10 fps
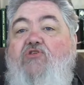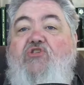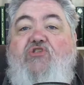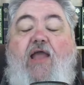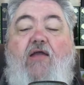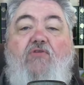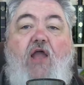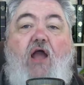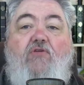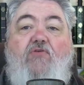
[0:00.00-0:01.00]
to sound
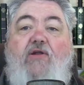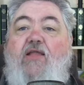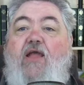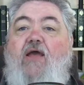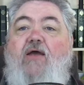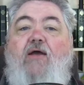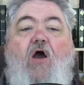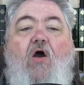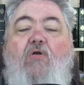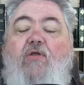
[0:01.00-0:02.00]
doctrine.
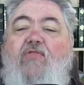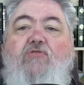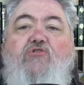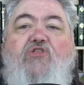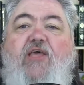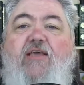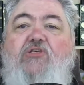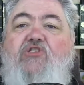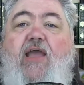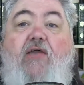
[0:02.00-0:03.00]
All of those
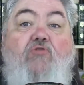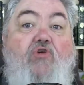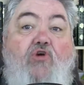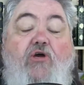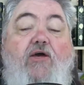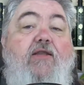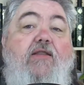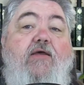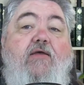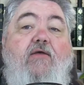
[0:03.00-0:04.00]
things sound
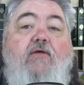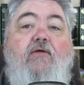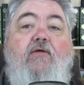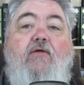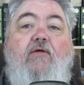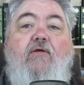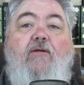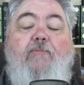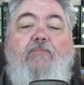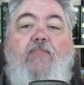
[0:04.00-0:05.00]
good.
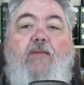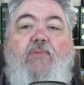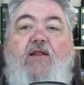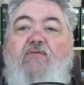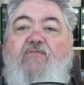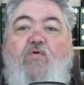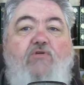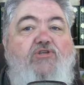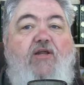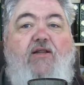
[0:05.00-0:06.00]
But
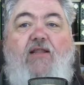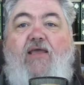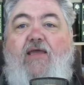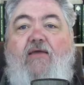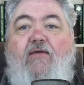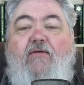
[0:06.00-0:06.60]
unfortunately,